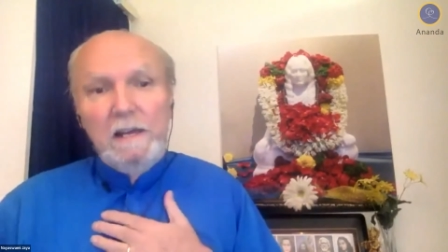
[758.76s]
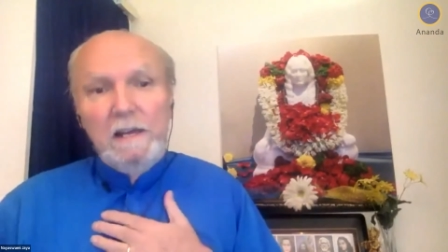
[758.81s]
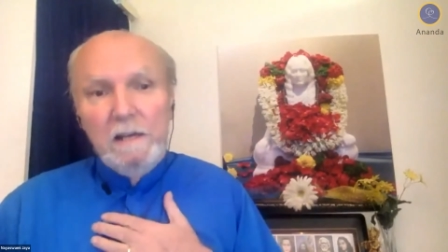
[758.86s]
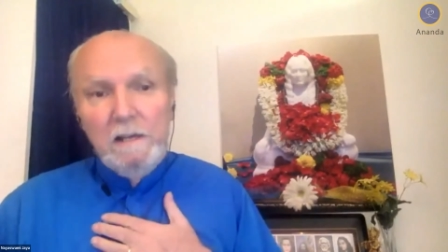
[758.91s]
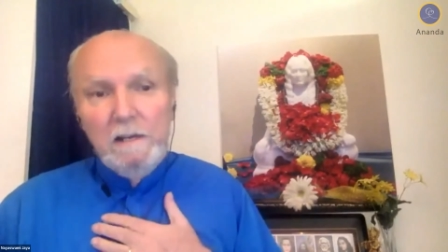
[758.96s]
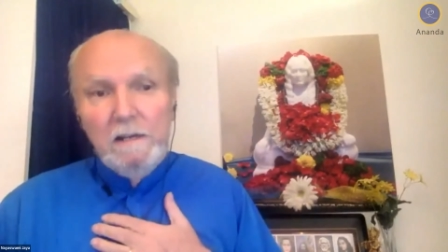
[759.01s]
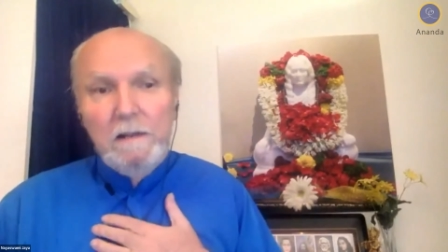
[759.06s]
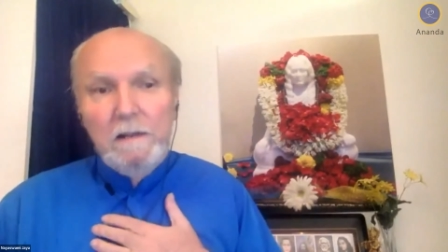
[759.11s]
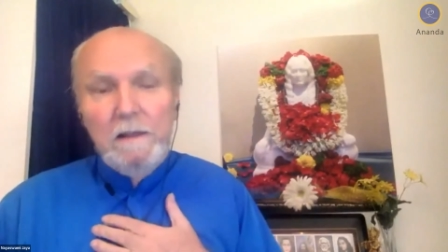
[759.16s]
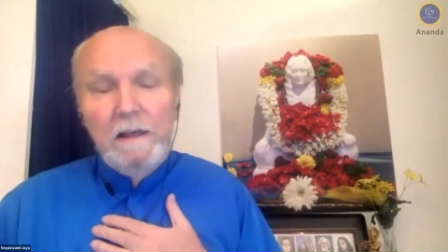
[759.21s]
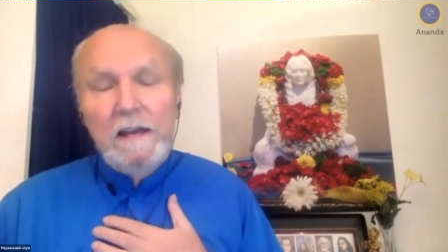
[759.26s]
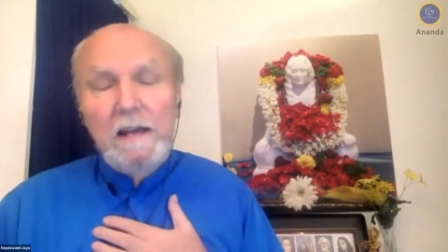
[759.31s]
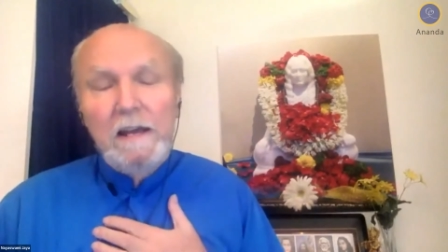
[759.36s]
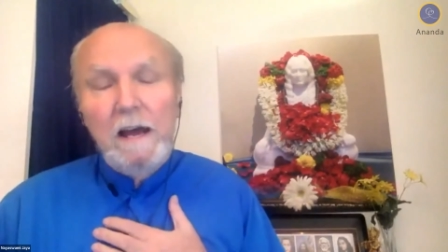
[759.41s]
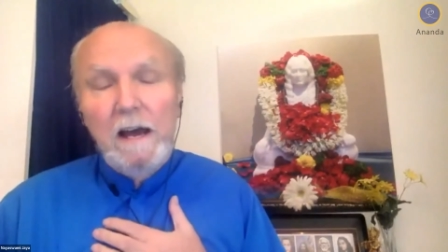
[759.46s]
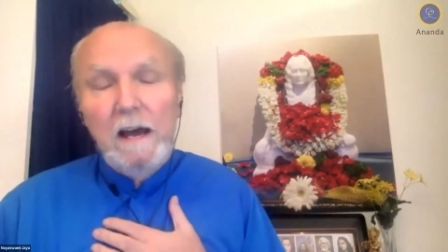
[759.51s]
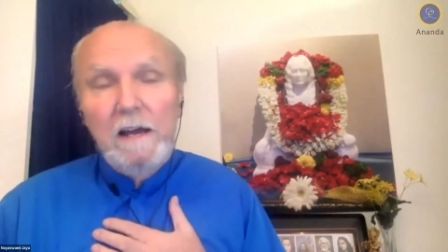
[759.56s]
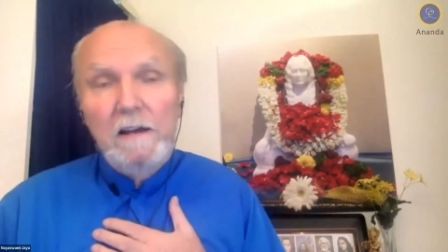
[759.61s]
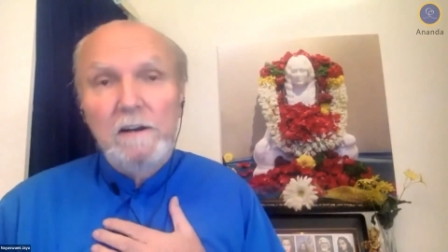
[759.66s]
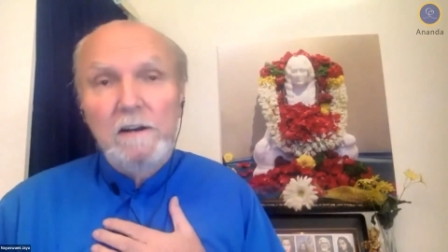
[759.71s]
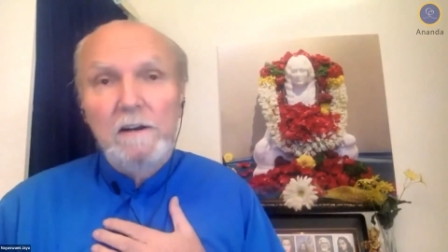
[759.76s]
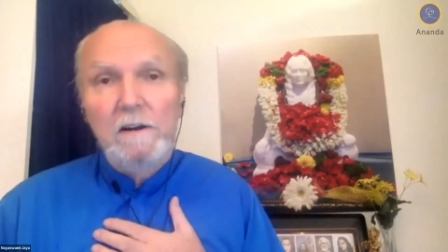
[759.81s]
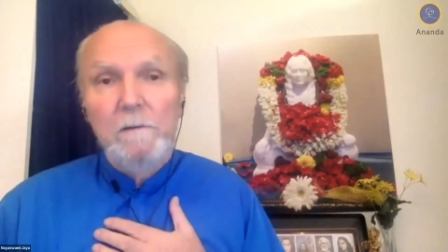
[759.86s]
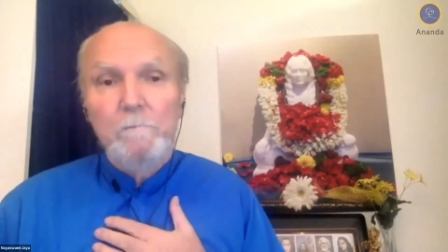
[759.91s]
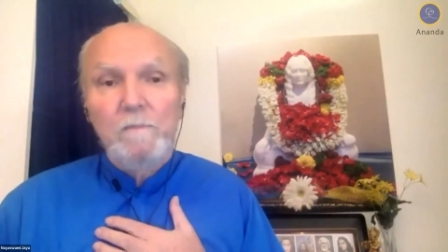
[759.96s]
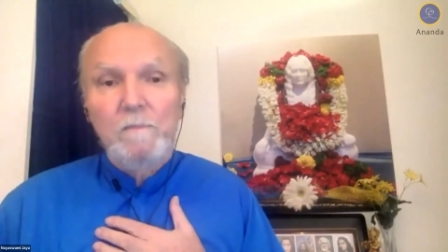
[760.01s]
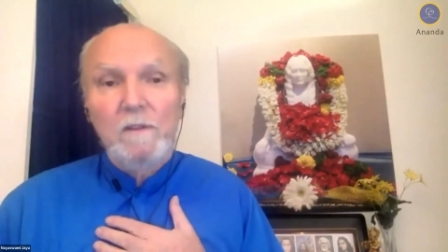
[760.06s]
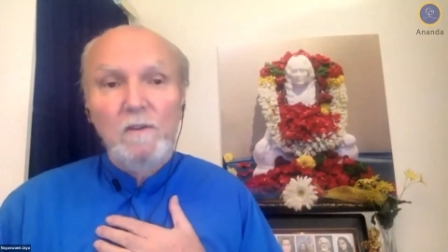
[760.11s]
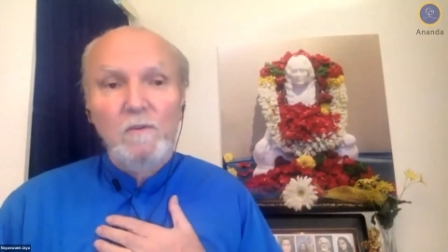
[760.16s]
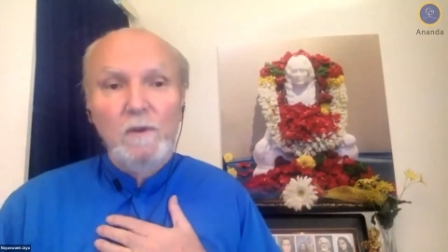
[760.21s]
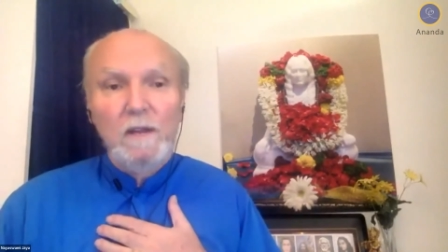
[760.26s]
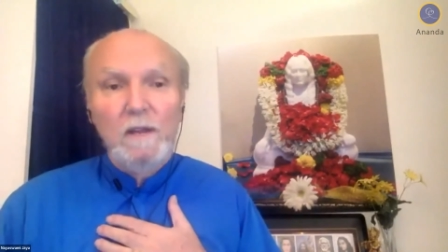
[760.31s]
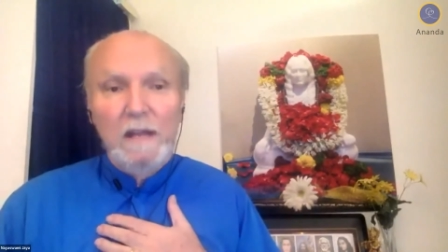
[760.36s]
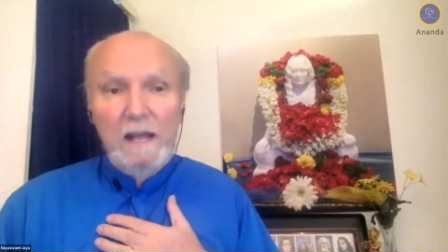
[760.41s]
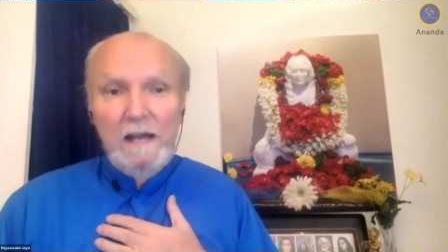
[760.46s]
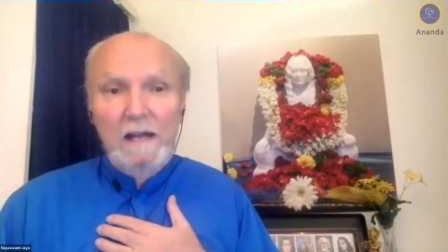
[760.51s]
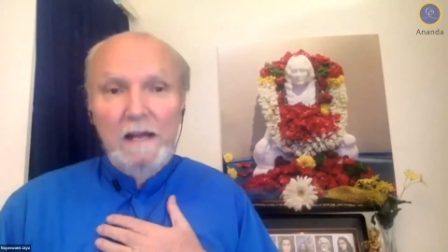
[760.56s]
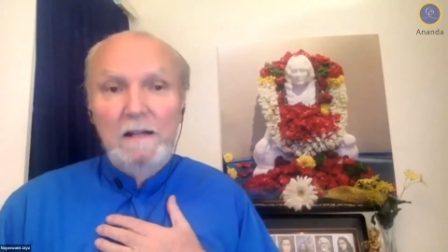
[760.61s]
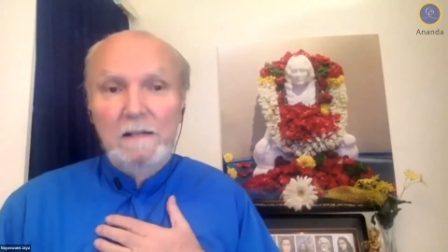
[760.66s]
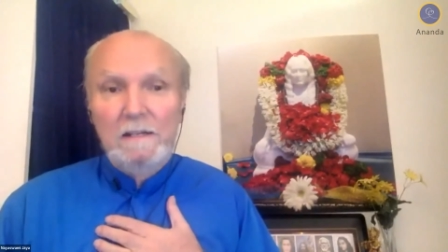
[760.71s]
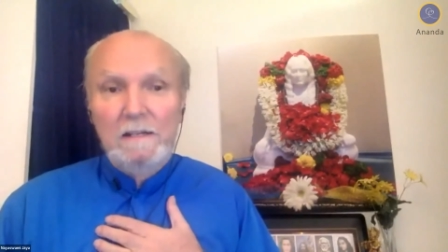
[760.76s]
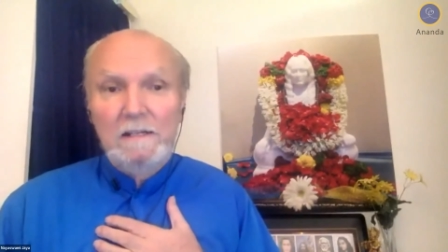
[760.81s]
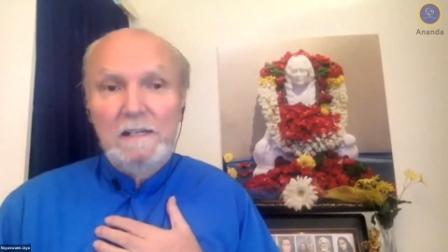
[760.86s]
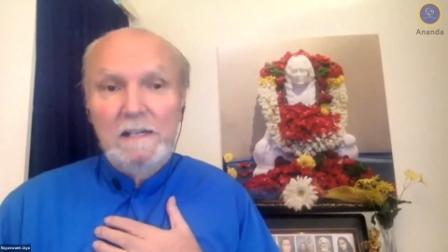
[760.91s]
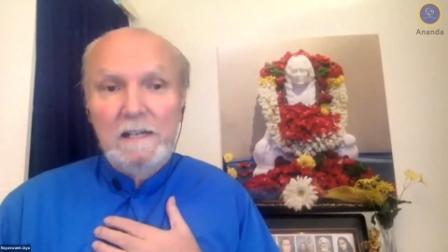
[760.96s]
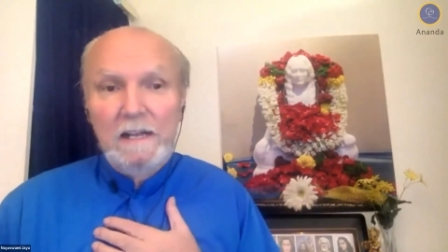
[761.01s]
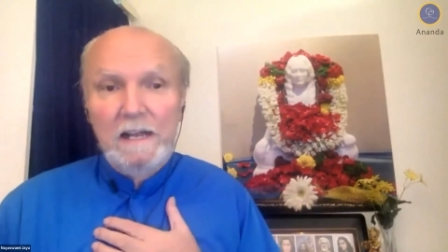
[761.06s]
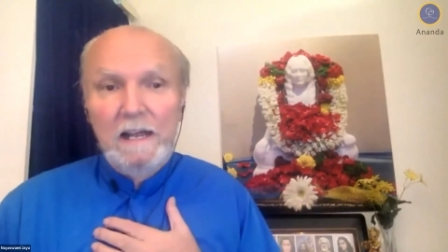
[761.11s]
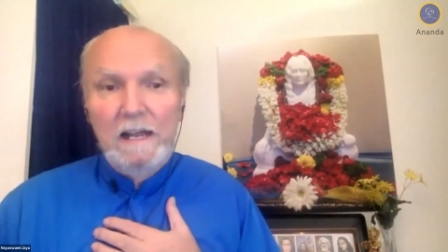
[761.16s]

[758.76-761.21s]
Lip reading: into that higher reality.